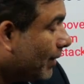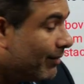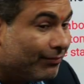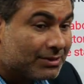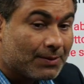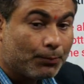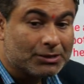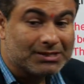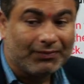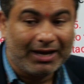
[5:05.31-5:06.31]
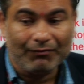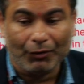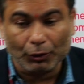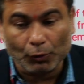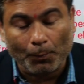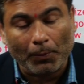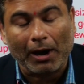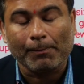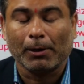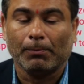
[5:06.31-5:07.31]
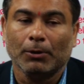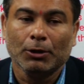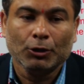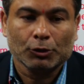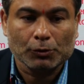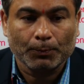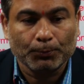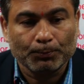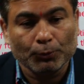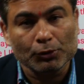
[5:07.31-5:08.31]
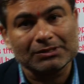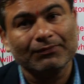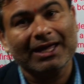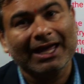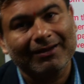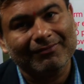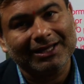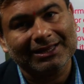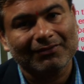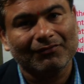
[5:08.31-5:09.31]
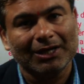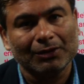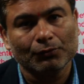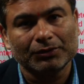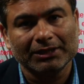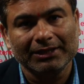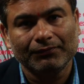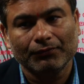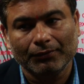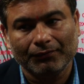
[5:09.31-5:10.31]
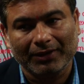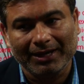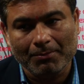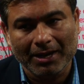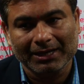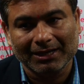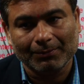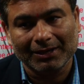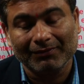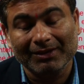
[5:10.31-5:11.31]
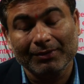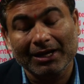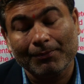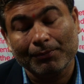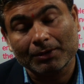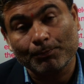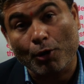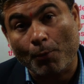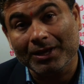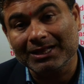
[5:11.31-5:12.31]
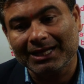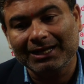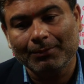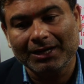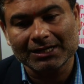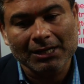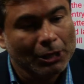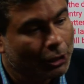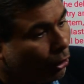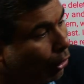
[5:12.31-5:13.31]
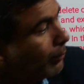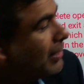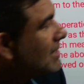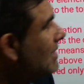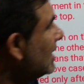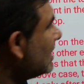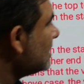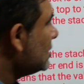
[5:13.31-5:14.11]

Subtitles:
But suppose if I want to pop up, so push we have done the 1, 2, 3, 4, 5 manner, but when we are popping the element, obviously it is